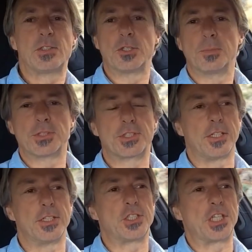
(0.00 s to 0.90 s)

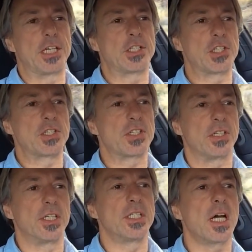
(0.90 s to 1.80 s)
Turbocharged engines
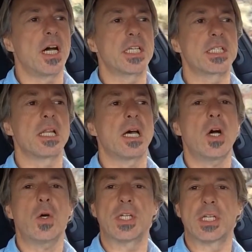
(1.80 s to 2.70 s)
are not as
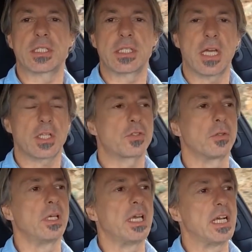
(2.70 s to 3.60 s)
loud as
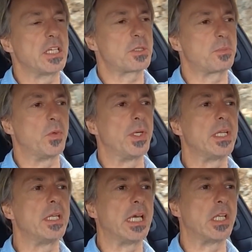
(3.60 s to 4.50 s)
naturally
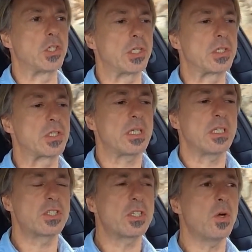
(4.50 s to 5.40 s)
aspirated engines,
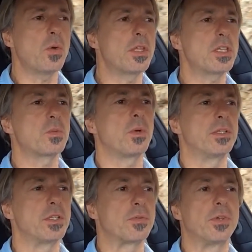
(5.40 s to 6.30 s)
so this
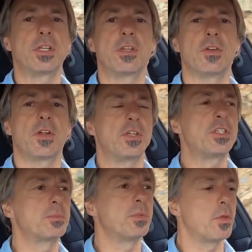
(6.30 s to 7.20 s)
one is running very
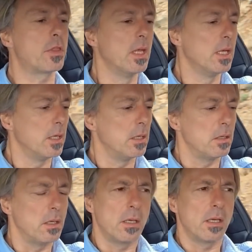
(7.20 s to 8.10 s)
smooth.
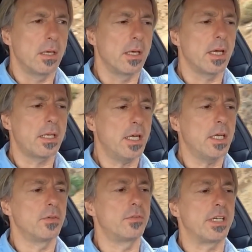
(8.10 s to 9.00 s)
At
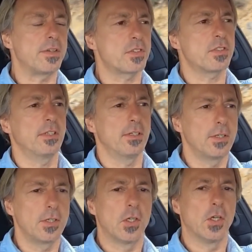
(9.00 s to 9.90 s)
higher revs,
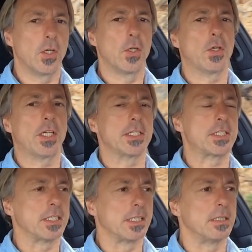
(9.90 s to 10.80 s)
you can
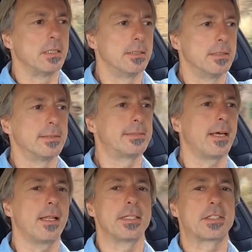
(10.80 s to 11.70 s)
still
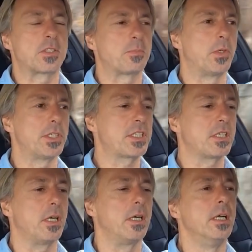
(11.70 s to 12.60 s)
tell it's a sports
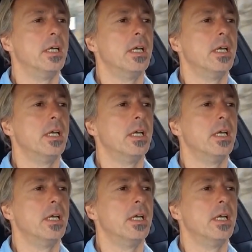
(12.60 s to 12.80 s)
car.